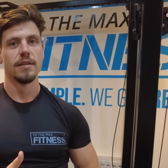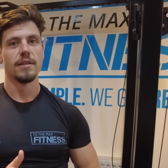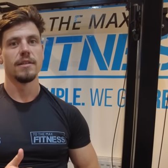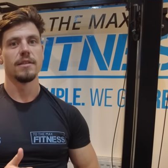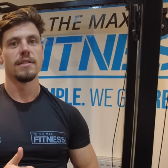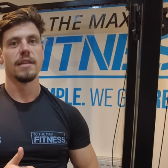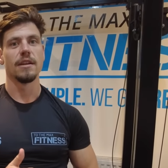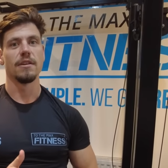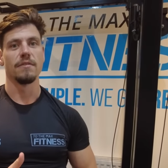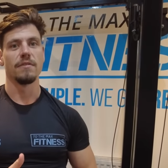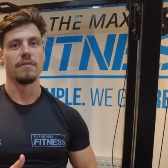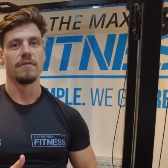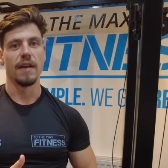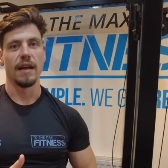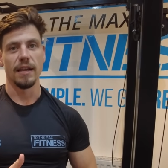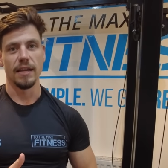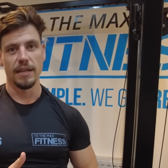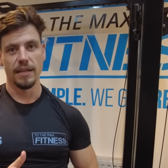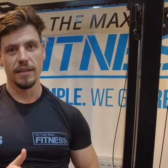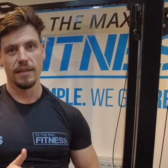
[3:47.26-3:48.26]
the centre of the
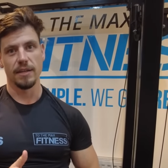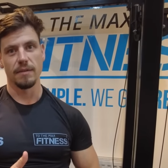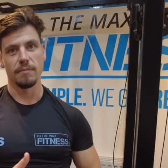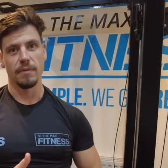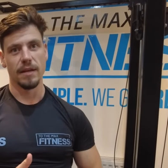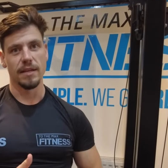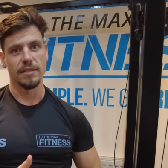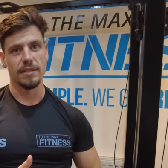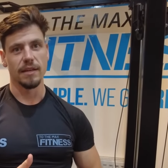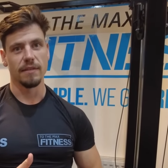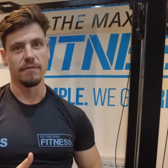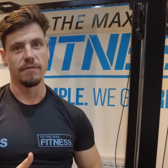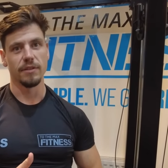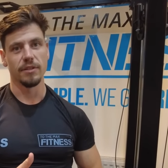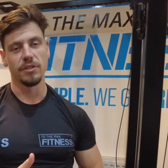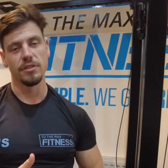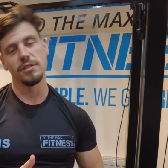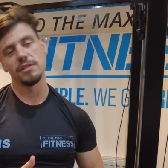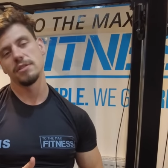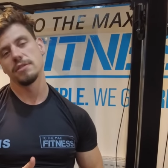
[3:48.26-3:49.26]
valley, in a place that
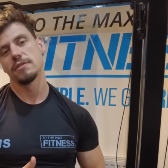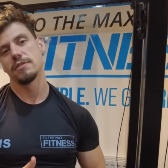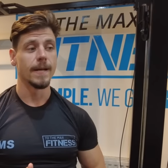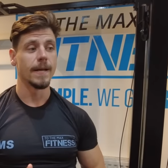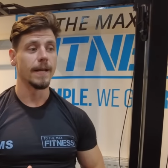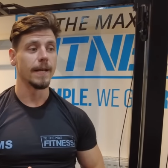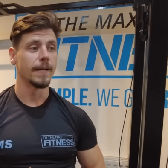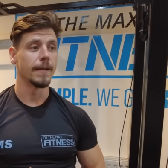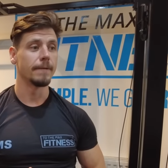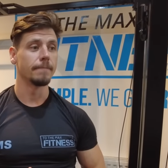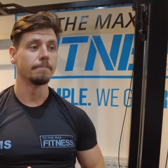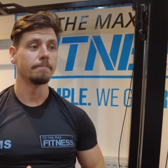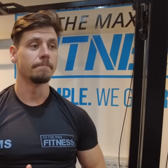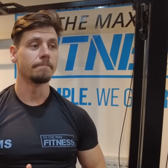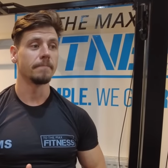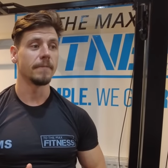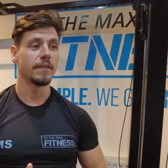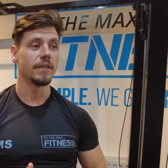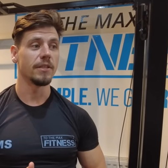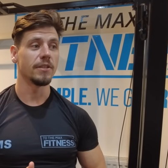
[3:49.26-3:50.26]
floods, and
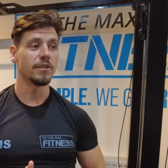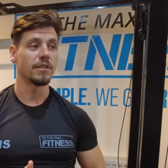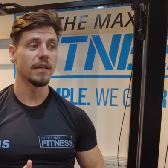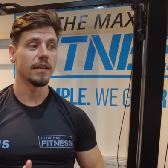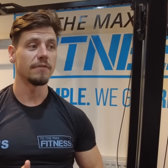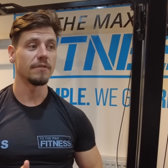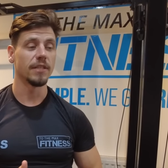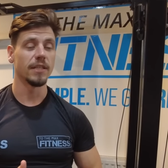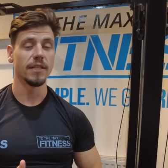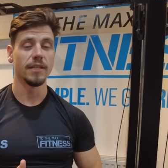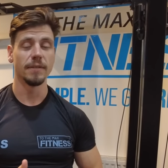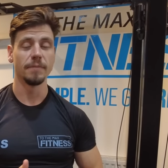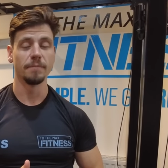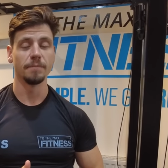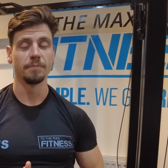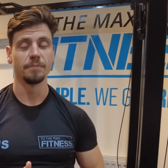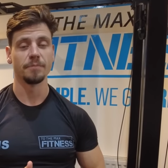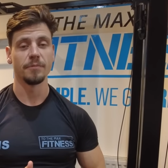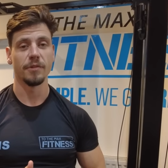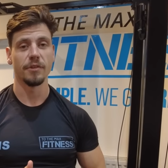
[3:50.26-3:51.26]
you just have to
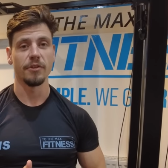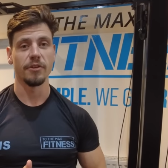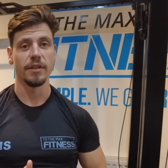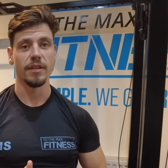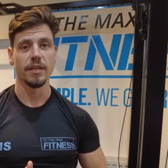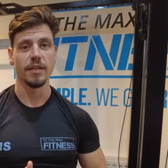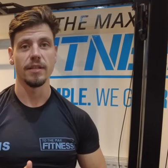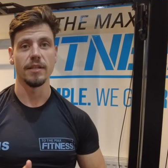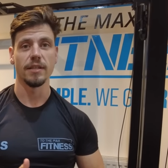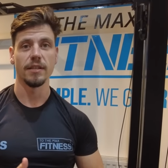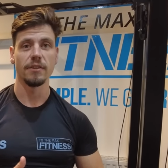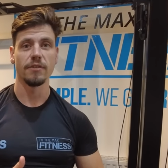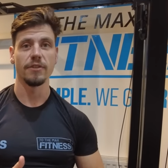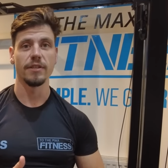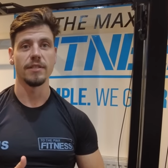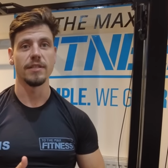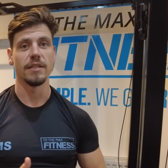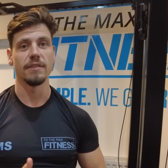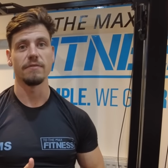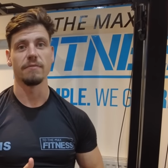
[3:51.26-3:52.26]
grit your
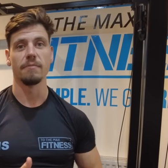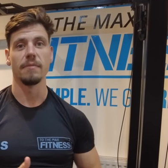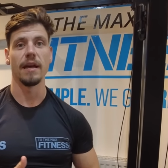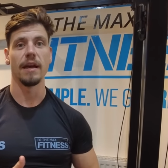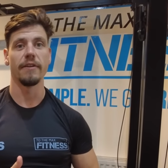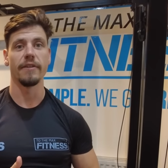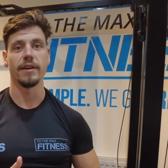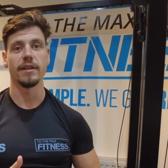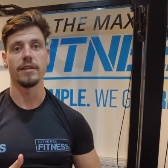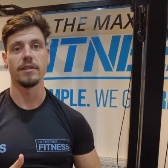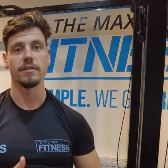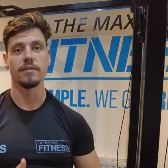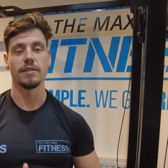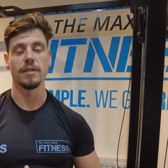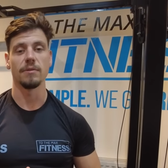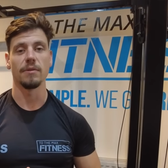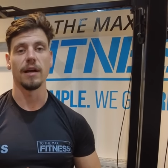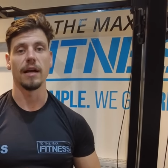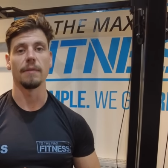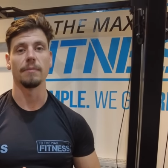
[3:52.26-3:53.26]
teeth and bear it and
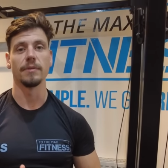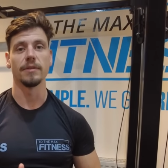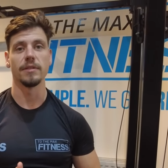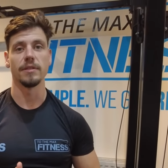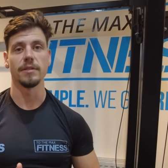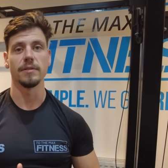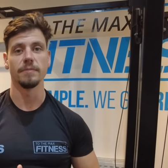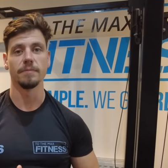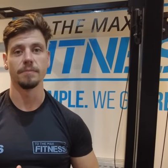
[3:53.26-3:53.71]
see what happens.